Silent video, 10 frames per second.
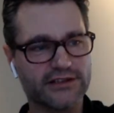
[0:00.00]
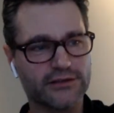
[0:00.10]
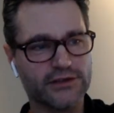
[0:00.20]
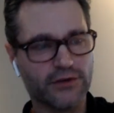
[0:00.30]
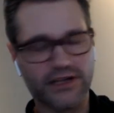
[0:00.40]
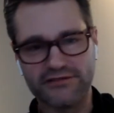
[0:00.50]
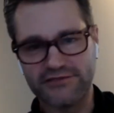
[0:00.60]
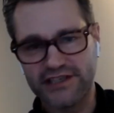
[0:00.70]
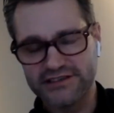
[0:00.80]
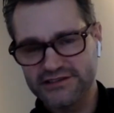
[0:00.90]
only one
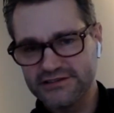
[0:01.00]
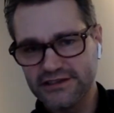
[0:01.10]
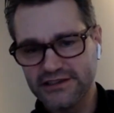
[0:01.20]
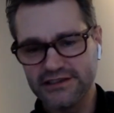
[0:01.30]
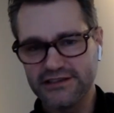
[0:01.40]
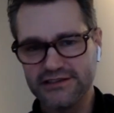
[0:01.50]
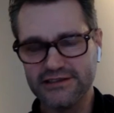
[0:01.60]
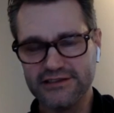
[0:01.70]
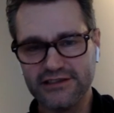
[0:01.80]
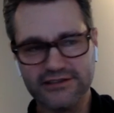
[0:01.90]
advice.
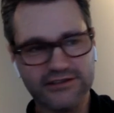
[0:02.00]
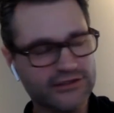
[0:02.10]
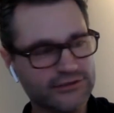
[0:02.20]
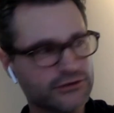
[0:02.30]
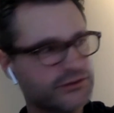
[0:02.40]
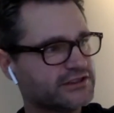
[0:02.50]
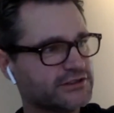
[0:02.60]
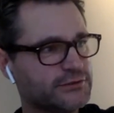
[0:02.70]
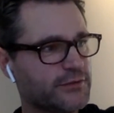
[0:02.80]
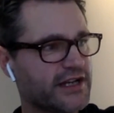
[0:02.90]
Don't do it
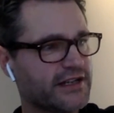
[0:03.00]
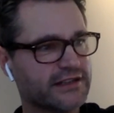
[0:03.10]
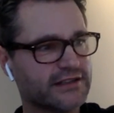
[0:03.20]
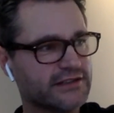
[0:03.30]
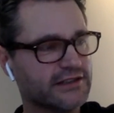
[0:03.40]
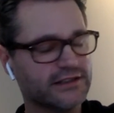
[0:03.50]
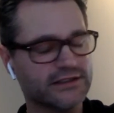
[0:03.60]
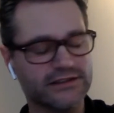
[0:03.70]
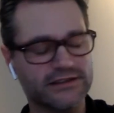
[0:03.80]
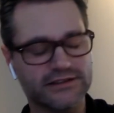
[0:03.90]
to make
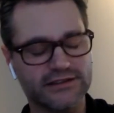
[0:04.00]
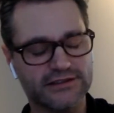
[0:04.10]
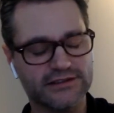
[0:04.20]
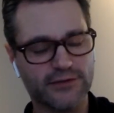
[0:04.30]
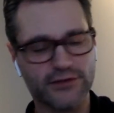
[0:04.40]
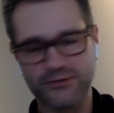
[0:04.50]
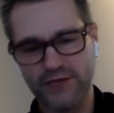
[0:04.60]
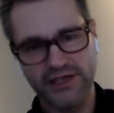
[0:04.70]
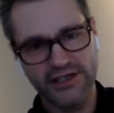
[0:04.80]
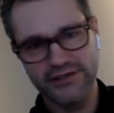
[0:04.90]
the most
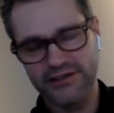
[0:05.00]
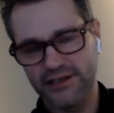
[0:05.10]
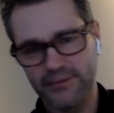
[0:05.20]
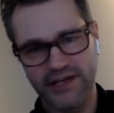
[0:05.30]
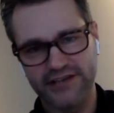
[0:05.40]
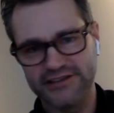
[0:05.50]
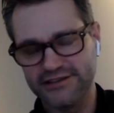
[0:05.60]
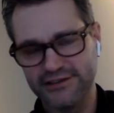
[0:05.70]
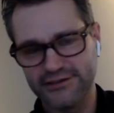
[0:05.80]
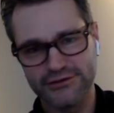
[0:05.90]
money you can imagine.
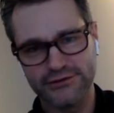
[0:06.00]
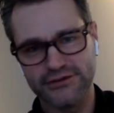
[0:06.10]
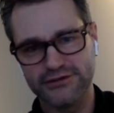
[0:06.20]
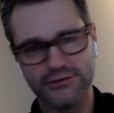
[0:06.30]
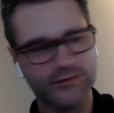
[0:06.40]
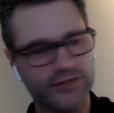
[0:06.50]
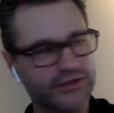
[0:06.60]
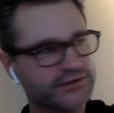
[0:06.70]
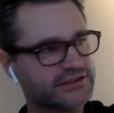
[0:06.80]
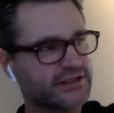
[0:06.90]
Don't do it to
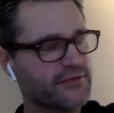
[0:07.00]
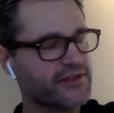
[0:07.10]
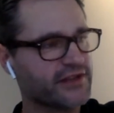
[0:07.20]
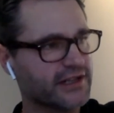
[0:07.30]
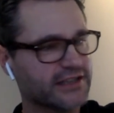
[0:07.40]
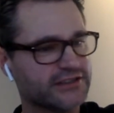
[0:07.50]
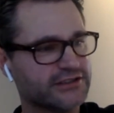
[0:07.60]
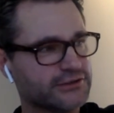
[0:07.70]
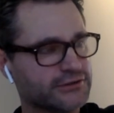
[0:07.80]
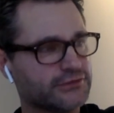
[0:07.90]
build something that
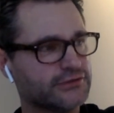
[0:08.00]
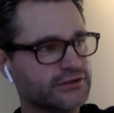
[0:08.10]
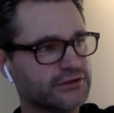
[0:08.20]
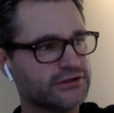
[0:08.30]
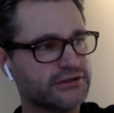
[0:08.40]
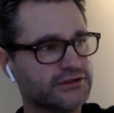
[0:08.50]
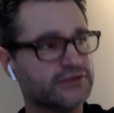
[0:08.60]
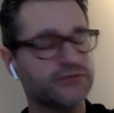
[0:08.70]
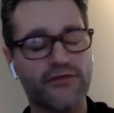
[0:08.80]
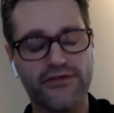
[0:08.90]
you
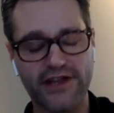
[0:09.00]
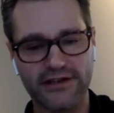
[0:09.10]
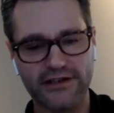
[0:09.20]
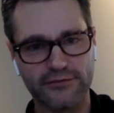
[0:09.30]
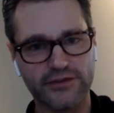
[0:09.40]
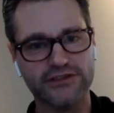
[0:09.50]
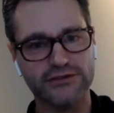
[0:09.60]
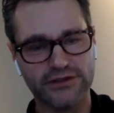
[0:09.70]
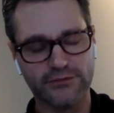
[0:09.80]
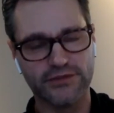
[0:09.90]
think of, but
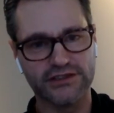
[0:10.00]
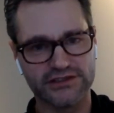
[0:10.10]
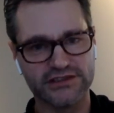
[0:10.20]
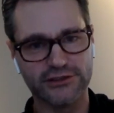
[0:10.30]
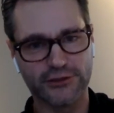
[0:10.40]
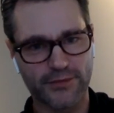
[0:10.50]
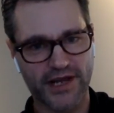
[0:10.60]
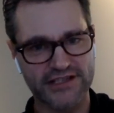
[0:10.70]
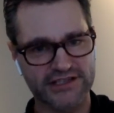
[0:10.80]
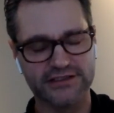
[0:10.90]
do it because it's your
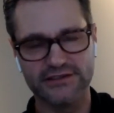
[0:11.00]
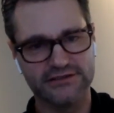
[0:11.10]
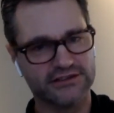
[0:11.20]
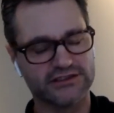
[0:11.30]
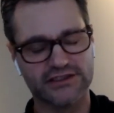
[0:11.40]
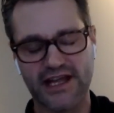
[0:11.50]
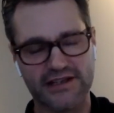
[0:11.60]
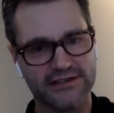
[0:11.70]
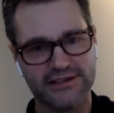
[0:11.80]
passion. Just that.